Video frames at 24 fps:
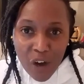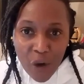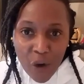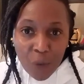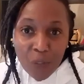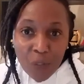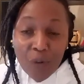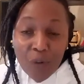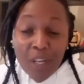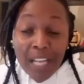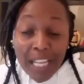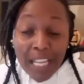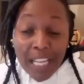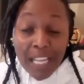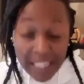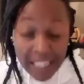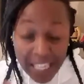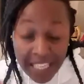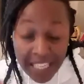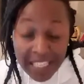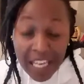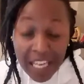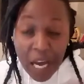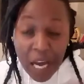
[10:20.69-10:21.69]
or like
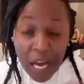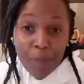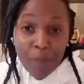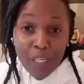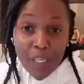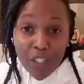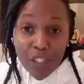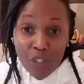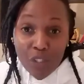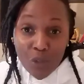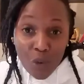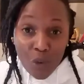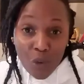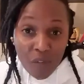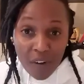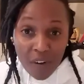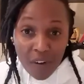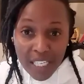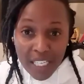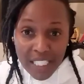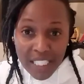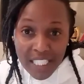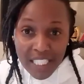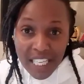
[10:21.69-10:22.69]
things are happening so
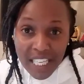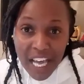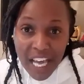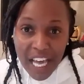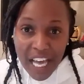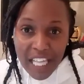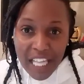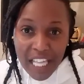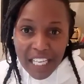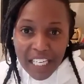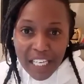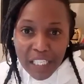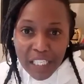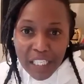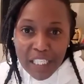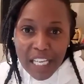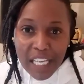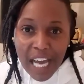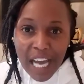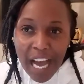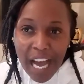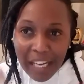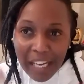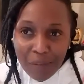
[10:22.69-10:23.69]
fast that
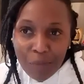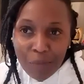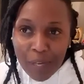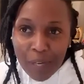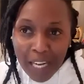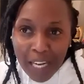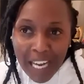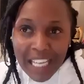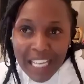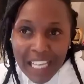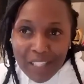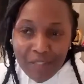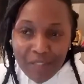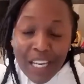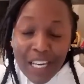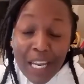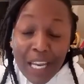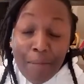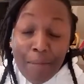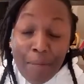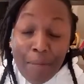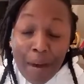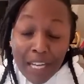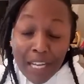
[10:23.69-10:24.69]
we can't even
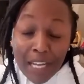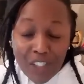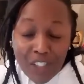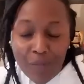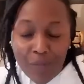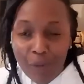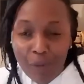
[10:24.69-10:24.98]
imagine,